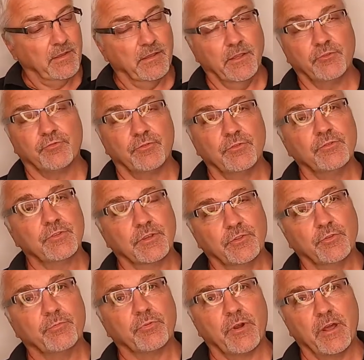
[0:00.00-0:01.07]
Introducing a
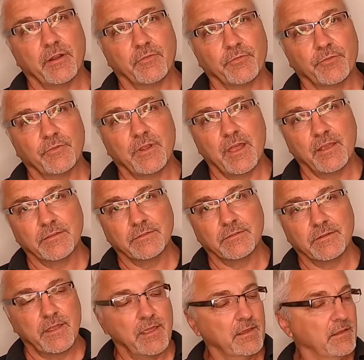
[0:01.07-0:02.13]
new product for you guys
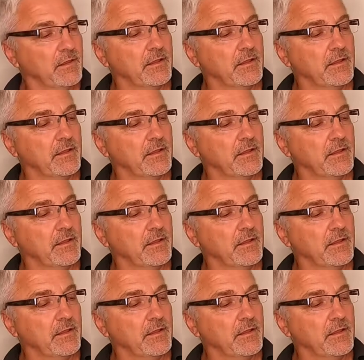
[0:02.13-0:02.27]
today.